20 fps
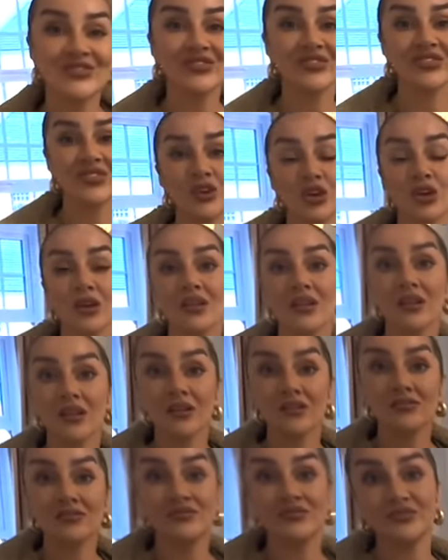as well, your
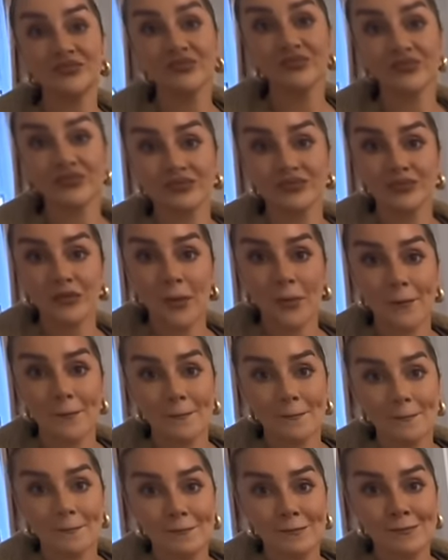wardrobe room, you want to keep
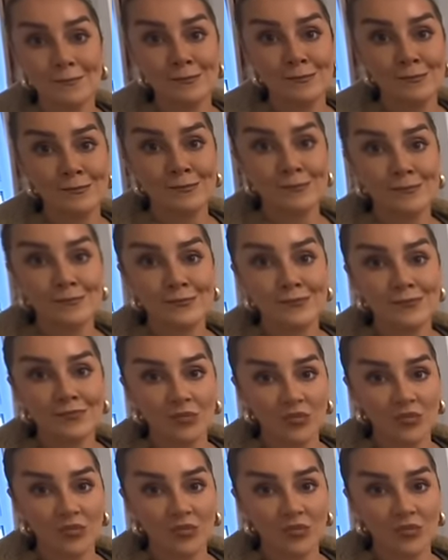the walls square.